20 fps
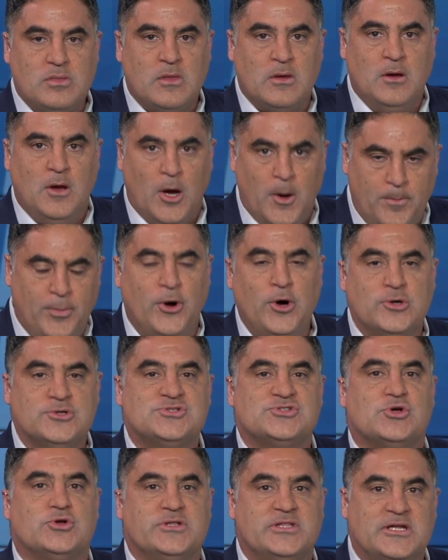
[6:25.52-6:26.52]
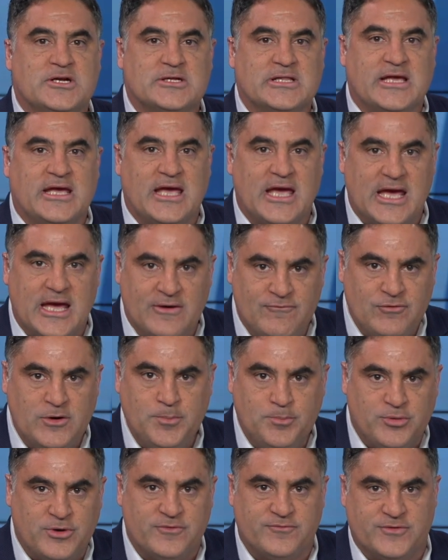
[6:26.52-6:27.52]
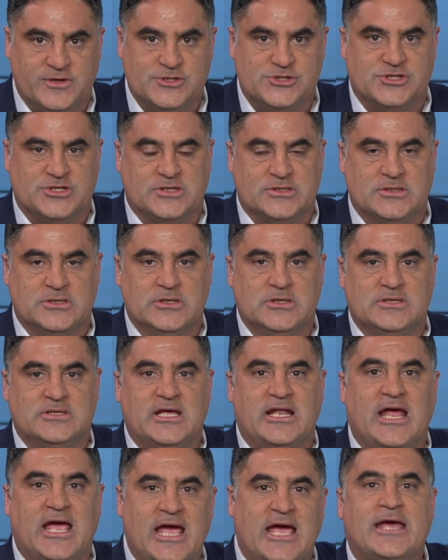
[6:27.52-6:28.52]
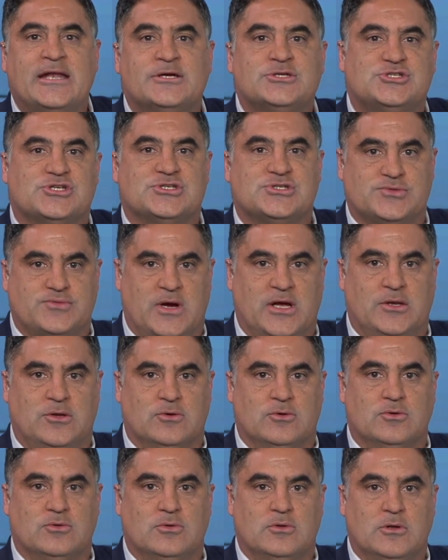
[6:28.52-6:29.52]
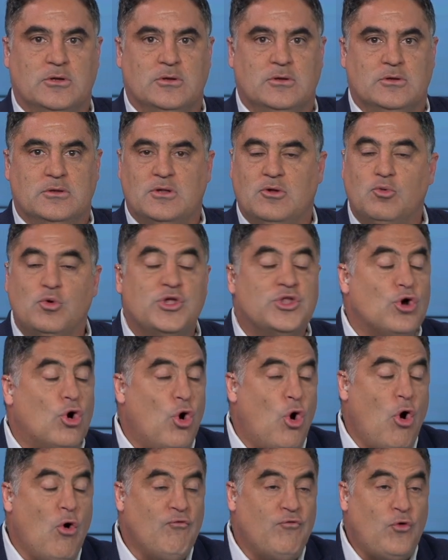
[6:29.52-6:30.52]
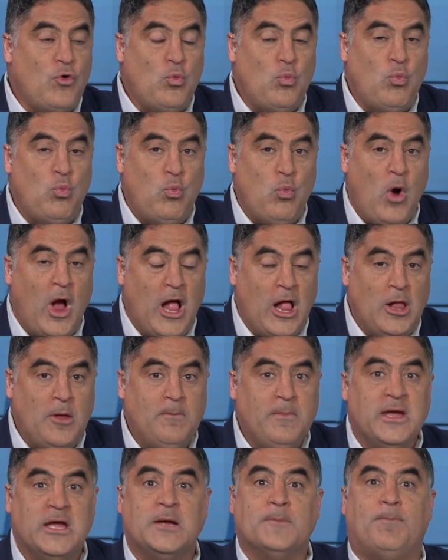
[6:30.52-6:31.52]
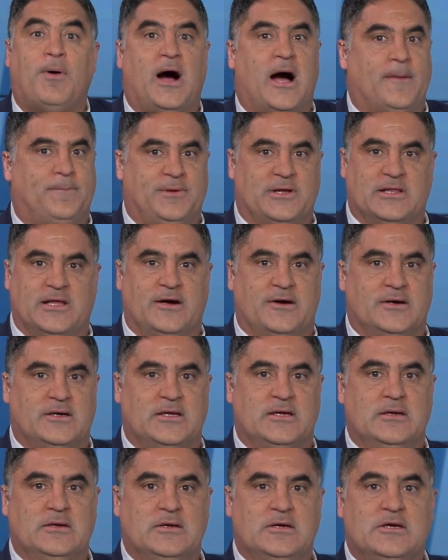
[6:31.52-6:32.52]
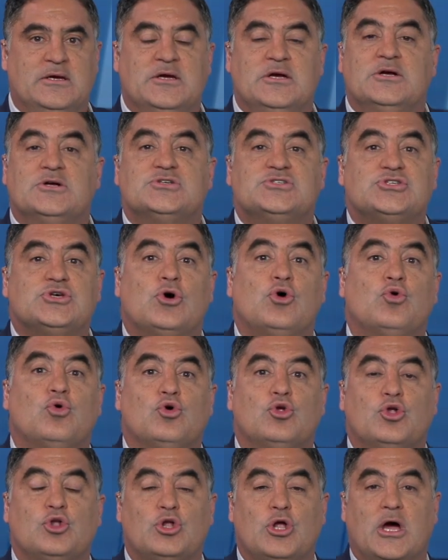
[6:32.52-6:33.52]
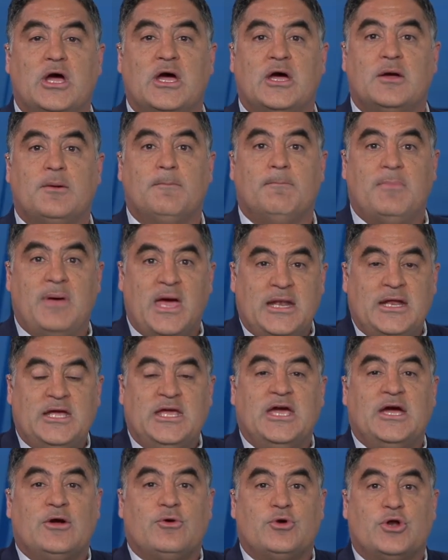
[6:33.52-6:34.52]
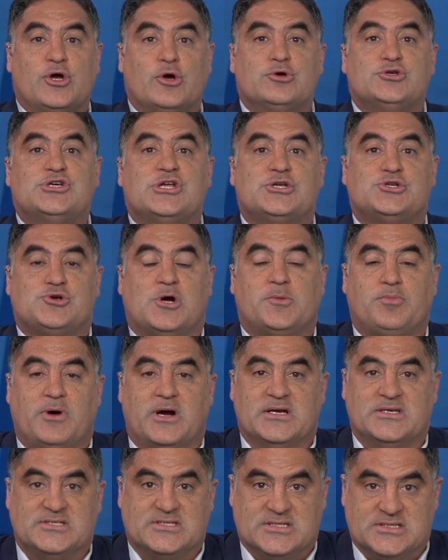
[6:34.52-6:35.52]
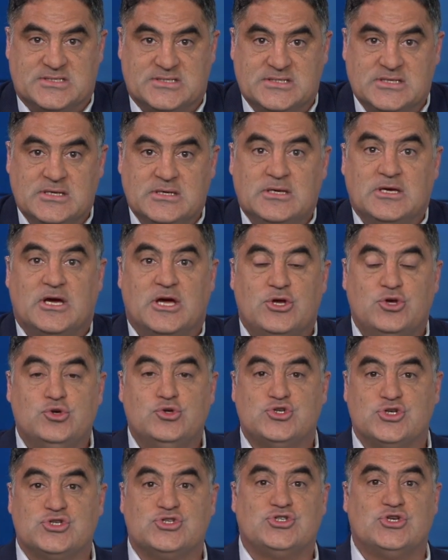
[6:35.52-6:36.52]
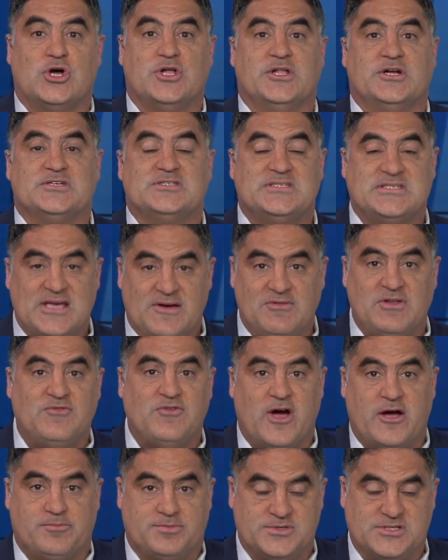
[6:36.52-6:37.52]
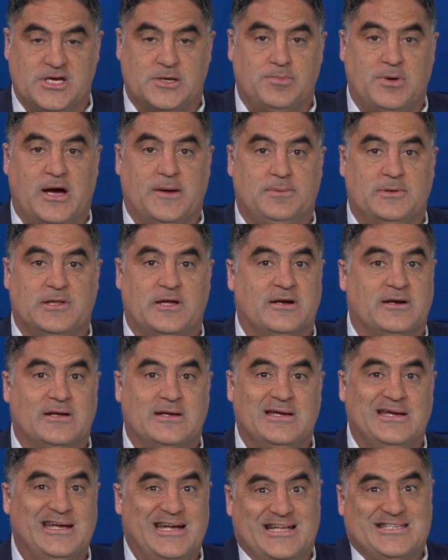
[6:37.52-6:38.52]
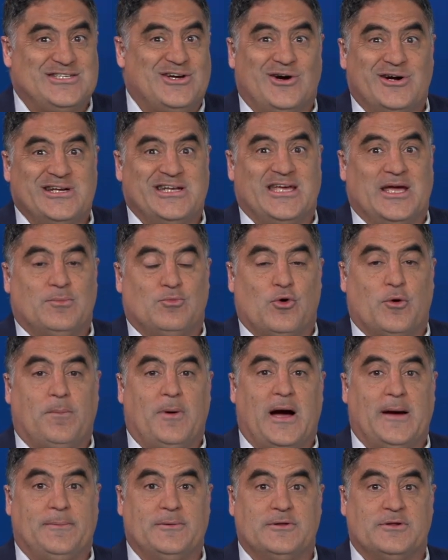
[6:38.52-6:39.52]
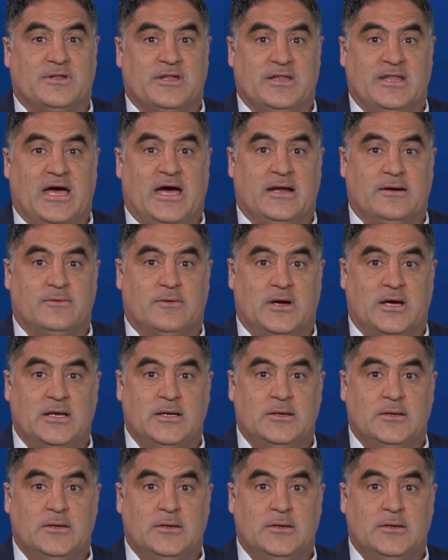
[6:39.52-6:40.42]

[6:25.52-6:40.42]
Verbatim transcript: opposed nearly every provision that Anna just read you with overwhelming popularity. So Medicare negotiating drug prices, you just saw there's 75% popularity. It's hard to get more popular than that, right?